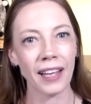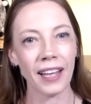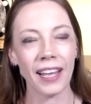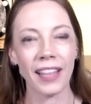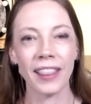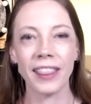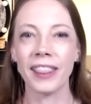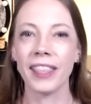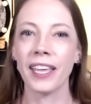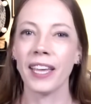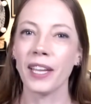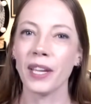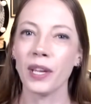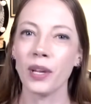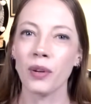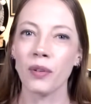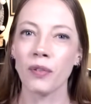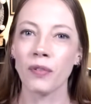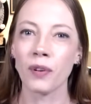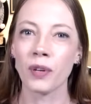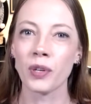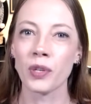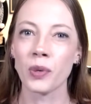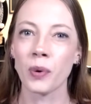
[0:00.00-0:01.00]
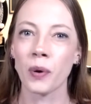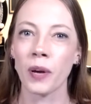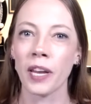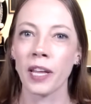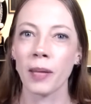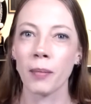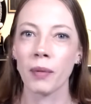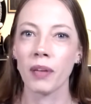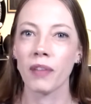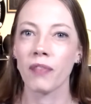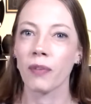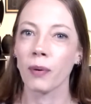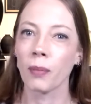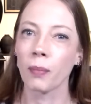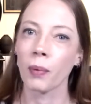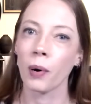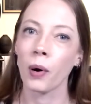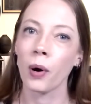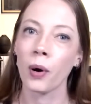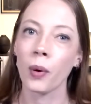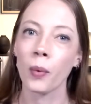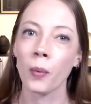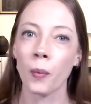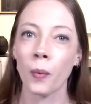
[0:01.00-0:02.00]
and thank you for joining me for
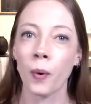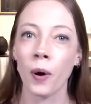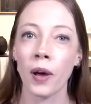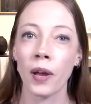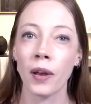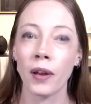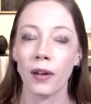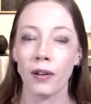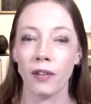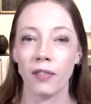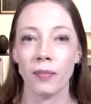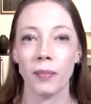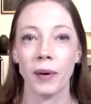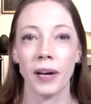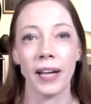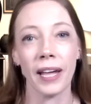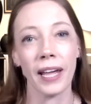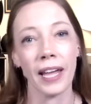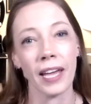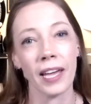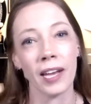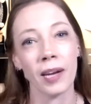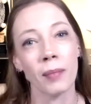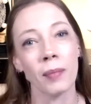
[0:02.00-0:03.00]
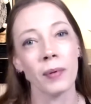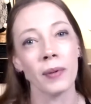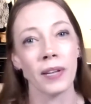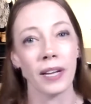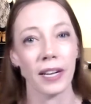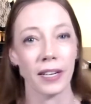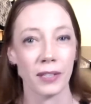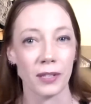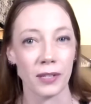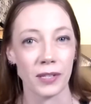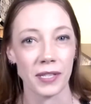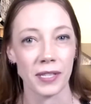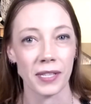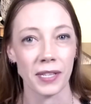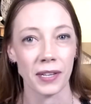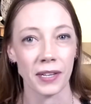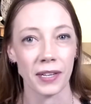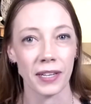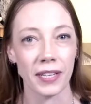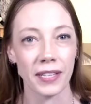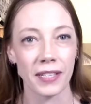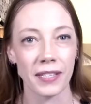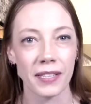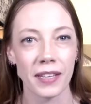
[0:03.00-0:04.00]
part 1 of my Hannibal Lecter
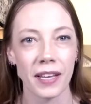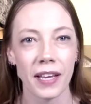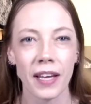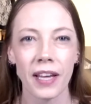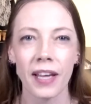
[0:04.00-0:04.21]
series.